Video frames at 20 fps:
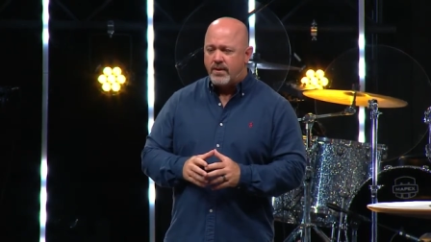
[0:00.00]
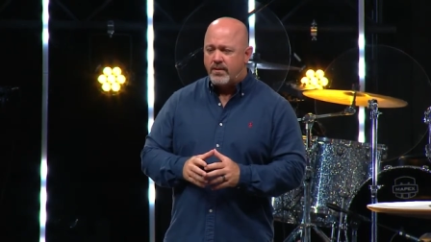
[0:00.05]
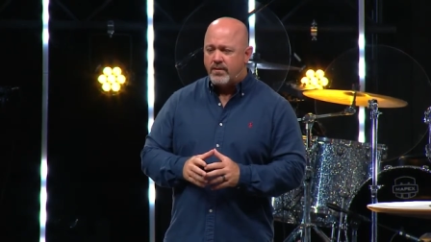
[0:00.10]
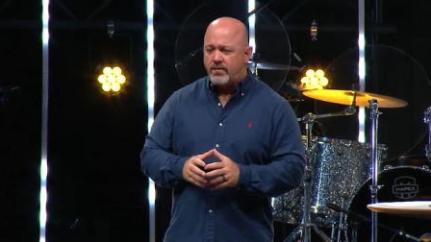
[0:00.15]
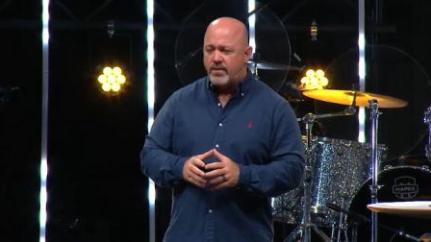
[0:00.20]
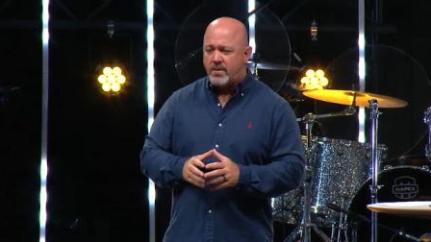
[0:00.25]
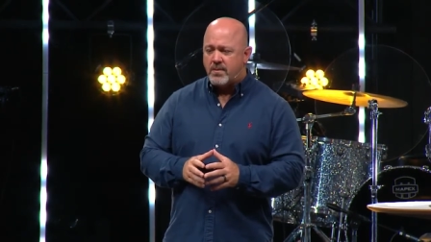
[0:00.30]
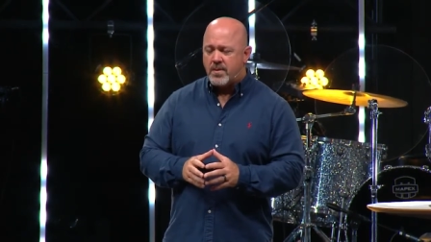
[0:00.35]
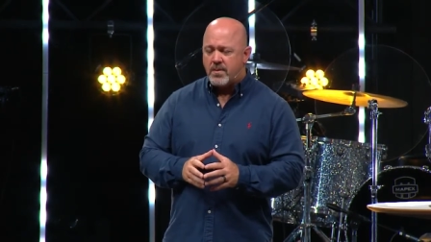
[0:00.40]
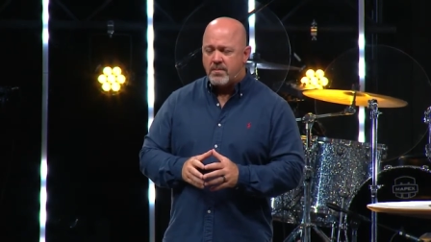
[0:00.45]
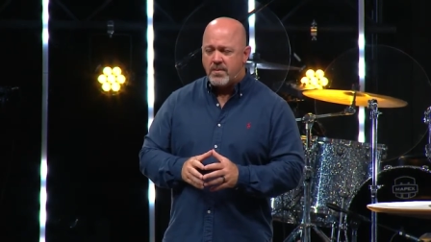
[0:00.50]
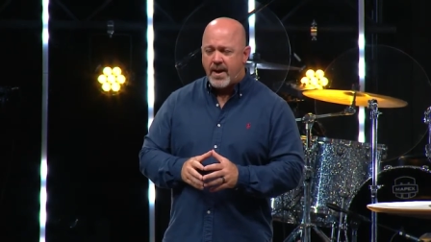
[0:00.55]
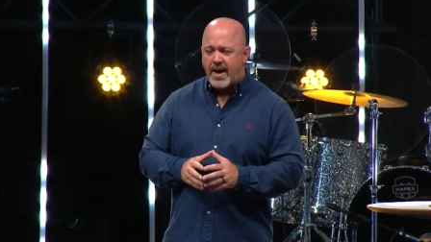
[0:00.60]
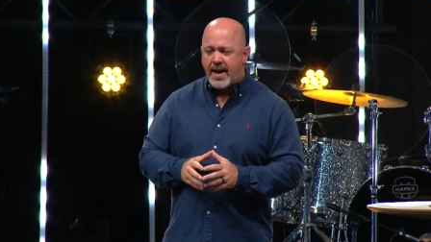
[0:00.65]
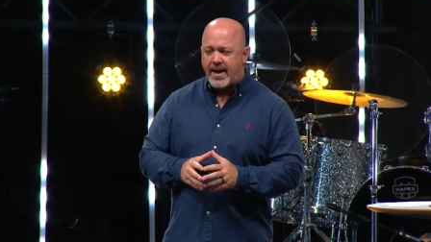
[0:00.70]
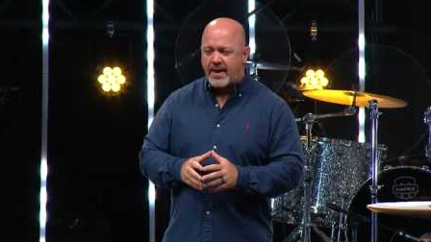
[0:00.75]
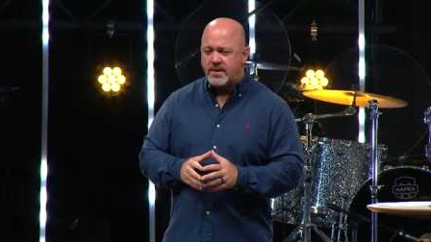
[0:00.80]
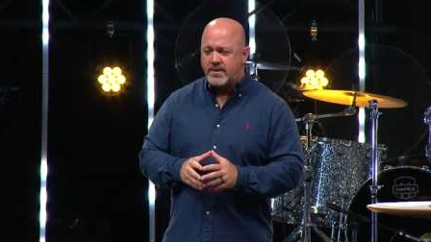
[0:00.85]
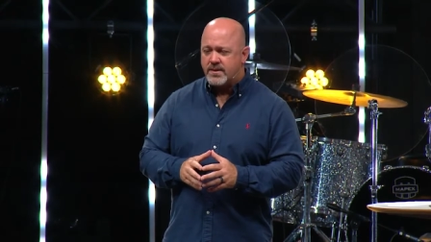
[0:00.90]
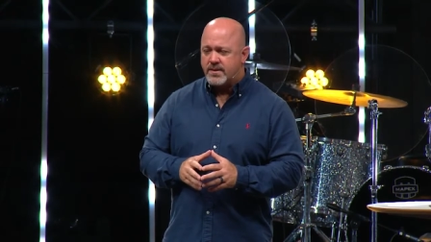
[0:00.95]
from a
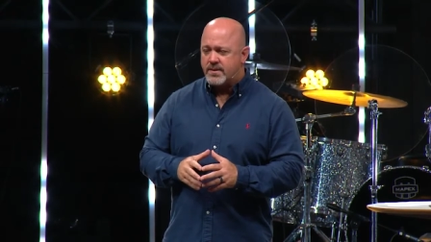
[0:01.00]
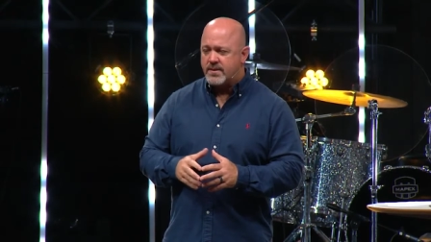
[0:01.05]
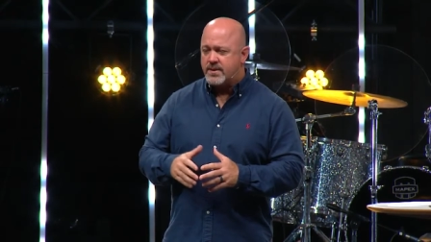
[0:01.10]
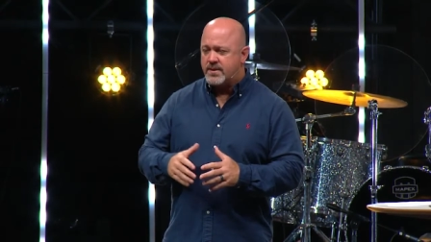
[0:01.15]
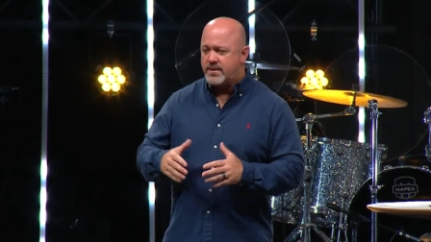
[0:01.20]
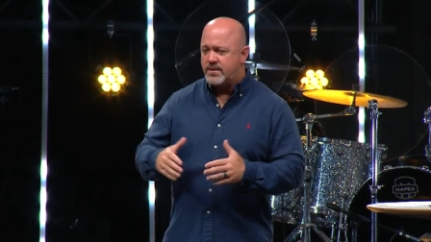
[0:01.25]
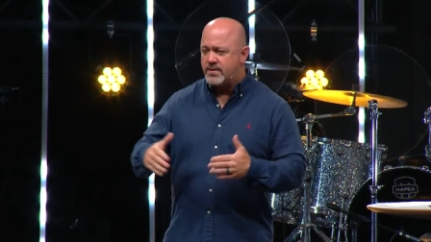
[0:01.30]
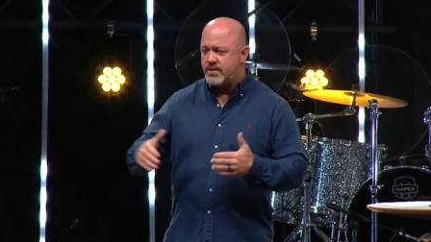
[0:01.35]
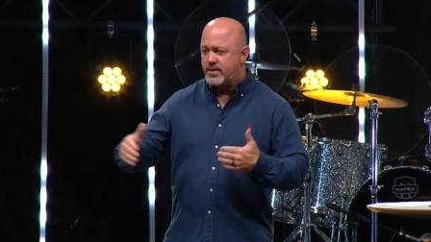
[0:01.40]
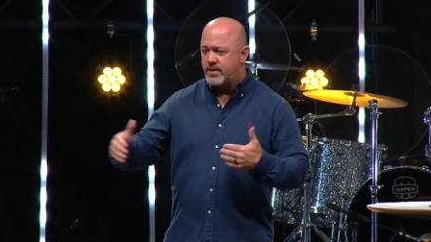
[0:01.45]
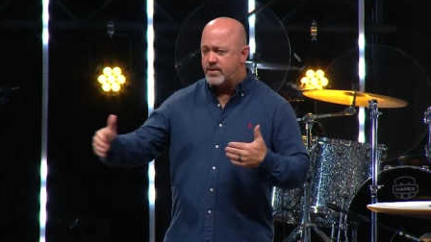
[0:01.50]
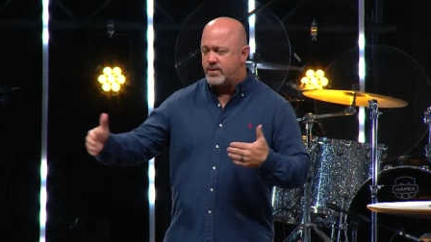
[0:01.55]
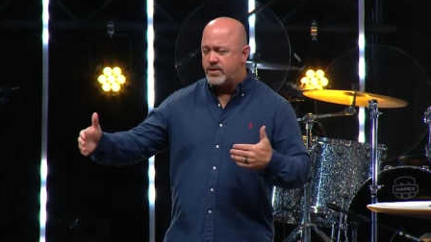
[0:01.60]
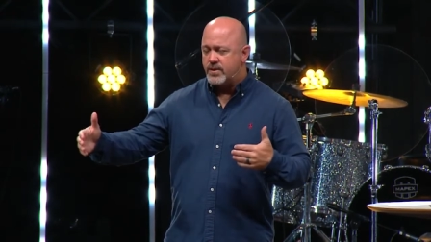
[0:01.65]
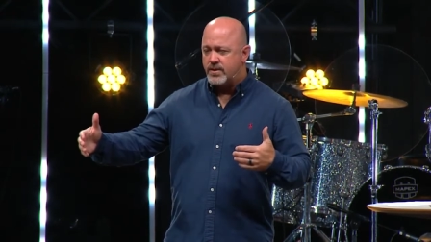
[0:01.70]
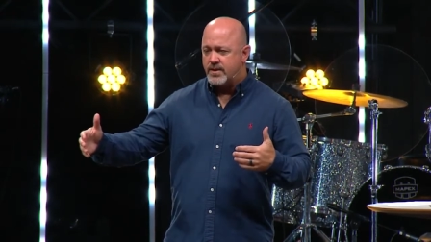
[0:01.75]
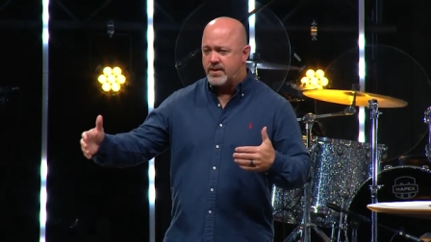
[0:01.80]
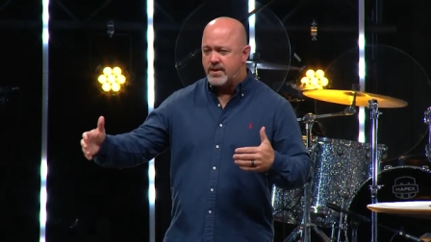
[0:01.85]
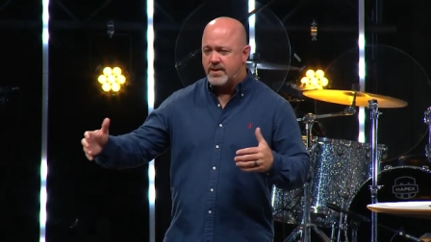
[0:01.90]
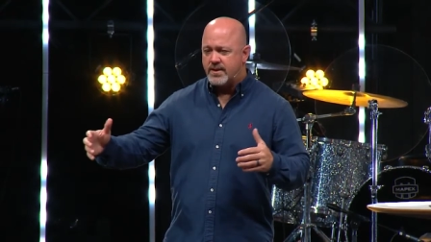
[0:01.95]
mask to
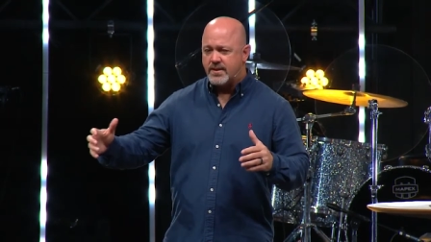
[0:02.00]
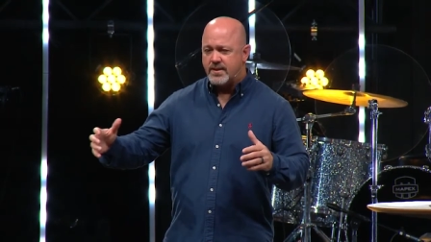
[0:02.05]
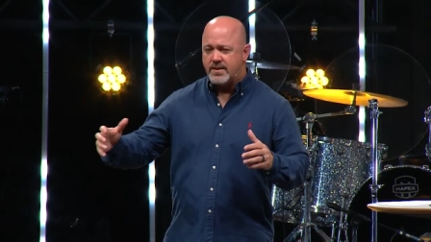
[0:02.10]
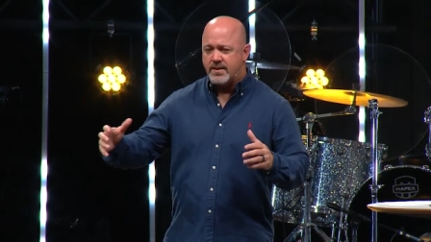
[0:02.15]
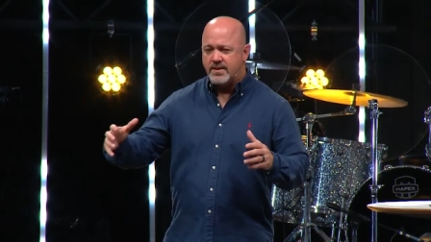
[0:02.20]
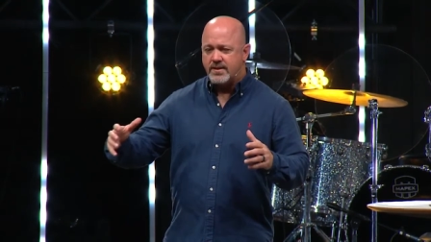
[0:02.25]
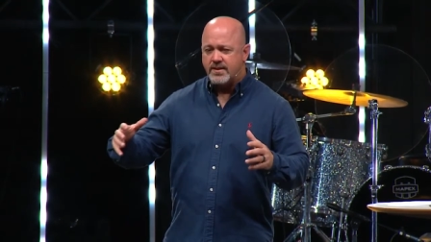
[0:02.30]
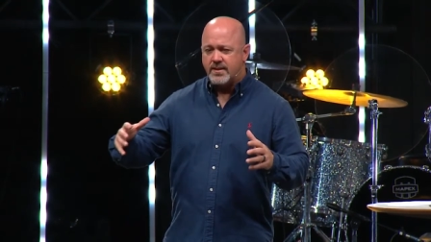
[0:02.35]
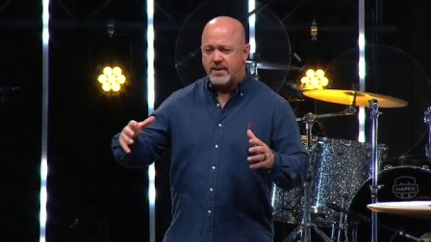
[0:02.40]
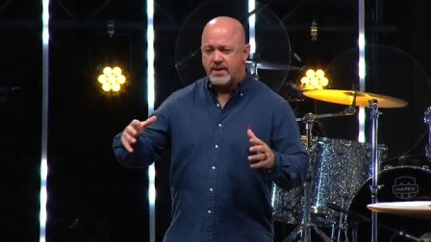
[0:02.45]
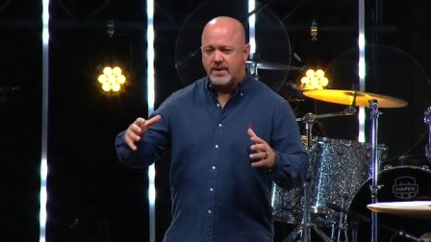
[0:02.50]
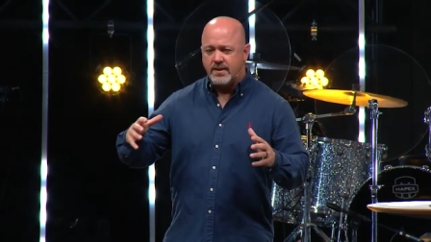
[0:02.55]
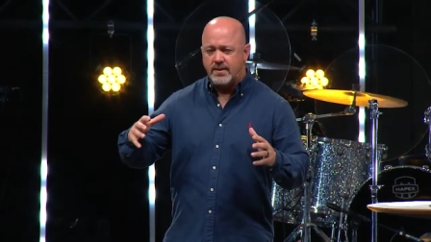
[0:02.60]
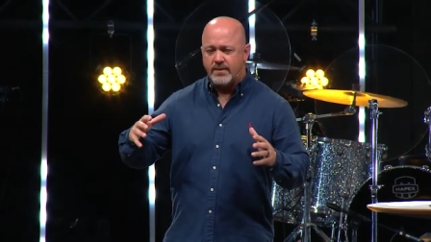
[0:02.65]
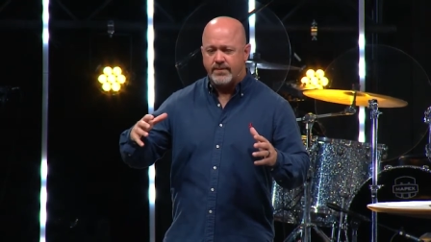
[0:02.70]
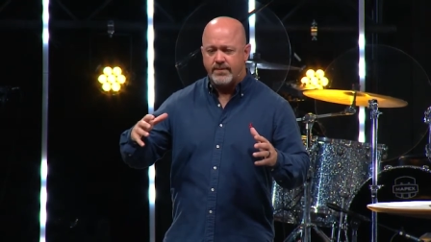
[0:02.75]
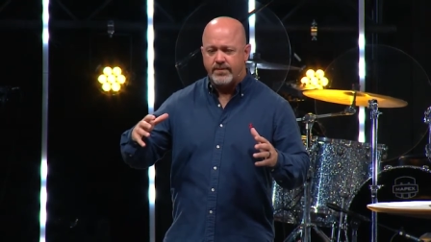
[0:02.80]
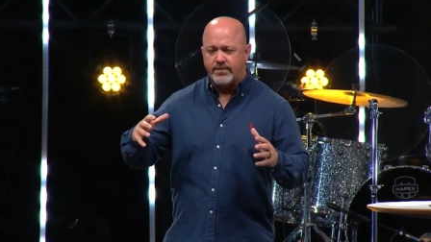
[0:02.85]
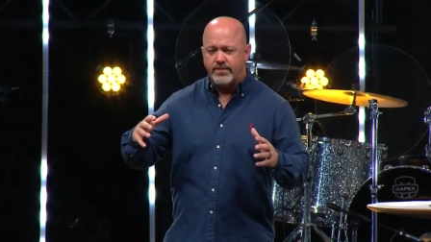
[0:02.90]
social distancing